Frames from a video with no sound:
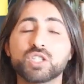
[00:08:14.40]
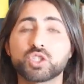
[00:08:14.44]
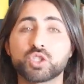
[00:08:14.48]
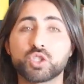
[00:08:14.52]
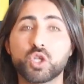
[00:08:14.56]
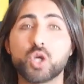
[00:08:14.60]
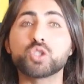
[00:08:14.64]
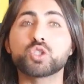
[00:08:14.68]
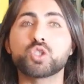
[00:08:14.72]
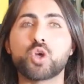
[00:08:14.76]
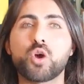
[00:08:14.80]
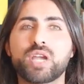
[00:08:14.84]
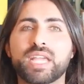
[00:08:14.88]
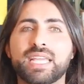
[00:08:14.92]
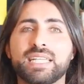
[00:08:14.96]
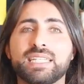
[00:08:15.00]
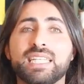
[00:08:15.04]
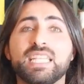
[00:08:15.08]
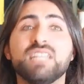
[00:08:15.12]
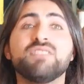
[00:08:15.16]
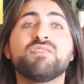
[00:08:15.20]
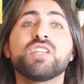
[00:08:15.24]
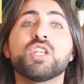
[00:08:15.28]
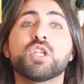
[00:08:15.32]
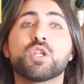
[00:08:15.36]
There's no talking,
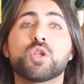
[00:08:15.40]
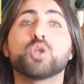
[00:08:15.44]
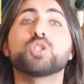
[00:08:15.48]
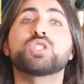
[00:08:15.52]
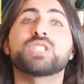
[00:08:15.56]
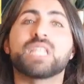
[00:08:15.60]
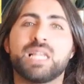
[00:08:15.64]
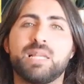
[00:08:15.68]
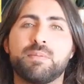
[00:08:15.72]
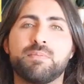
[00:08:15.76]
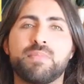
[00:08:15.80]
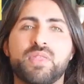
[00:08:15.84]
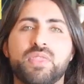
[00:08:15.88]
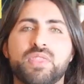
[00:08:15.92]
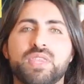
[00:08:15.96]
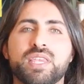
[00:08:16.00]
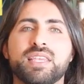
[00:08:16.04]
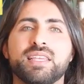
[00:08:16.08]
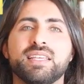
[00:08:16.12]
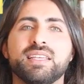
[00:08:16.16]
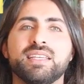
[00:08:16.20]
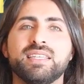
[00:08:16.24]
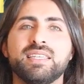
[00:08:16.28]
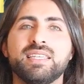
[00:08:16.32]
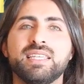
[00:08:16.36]
even no telepathy.
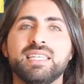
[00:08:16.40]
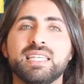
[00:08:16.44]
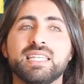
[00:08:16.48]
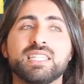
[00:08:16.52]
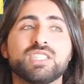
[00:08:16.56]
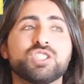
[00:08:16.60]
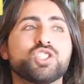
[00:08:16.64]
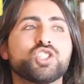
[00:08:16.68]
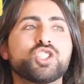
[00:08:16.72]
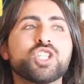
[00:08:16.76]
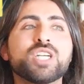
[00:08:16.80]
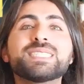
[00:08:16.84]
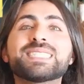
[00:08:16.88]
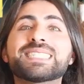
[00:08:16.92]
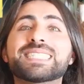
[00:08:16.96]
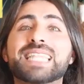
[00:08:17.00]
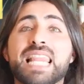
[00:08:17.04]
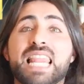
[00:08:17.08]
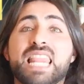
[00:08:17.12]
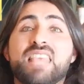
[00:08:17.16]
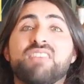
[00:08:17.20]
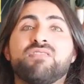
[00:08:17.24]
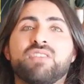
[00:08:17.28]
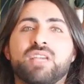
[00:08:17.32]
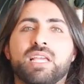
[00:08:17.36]
It's just
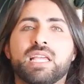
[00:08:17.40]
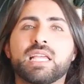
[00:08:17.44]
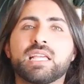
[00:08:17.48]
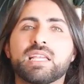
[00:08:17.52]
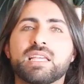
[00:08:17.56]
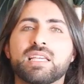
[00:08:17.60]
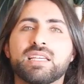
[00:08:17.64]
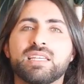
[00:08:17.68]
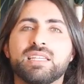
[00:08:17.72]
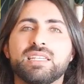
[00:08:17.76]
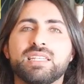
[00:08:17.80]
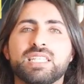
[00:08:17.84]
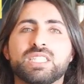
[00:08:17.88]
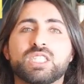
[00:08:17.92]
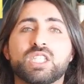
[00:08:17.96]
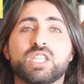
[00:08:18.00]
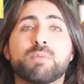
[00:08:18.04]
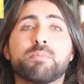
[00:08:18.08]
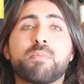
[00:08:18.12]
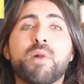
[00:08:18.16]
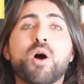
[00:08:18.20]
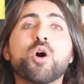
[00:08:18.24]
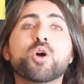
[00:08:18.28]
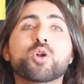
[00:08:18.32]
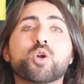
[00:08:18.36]
living. It's the
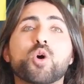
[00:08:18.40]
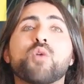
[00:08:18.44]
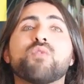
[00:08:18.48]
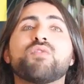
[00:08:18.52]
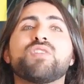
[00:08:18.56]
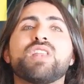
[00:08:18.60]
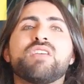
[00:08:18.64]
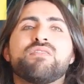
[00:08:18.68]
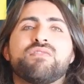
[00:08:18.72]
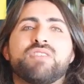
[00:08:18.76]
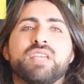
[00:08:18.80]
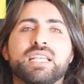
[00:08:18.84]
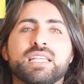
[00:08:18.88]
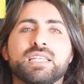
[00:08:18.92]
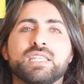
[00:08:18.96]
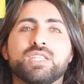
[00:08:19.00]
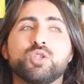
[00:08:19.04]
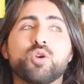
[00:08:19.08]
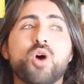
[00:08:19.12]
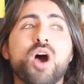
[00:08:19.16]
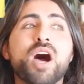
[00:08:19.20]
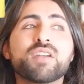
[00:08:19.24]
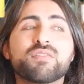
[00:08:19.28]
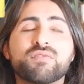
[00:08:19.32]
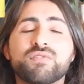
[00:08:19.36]
power of living.
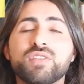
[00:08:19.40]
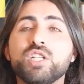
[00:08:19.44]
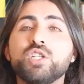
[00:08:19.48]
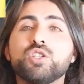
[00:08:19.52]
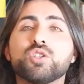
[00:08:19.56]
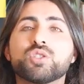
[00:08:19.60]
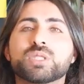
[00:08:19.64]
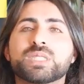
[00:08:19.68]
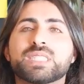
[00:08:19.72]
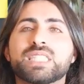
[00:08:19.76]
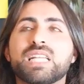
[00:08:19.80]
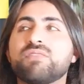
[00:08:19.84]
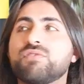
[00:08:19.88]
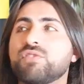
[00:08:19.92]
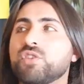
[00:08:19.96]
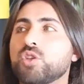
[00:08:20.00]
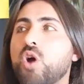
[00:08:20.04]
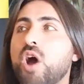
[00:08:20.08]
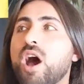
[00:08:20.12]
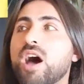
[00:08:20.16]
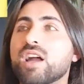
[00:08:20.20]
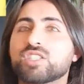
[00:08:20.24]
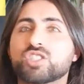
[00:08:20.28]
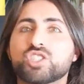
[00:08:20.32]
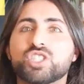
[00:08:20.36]
You are feel yourself, you
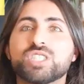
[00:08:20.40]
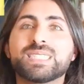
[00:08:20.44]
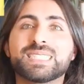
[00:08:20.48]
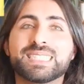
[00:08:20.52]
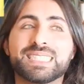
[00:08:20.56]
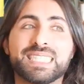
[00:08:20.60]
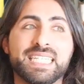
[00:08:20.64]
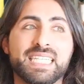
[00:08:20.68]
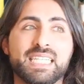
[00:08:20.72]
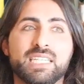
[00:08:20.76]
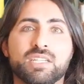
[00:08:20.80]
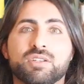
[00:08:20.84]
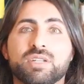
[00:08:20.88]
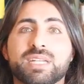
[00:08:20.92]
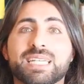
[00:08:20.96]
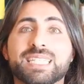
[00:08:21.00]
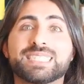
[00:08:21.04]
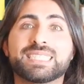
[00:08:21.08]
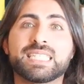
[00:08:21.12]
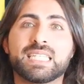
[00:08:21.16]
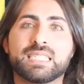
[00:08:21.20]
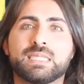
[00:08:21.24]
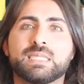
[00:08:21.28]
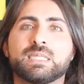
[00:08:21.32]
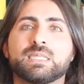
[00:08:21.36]
are just here,
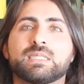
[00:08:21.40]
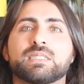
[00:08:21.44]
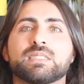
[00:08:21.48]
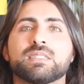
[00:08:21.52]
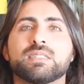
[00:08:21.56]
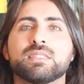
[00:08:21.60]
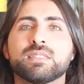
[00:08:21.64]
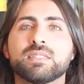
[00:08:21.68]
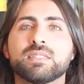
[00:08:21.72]
exist.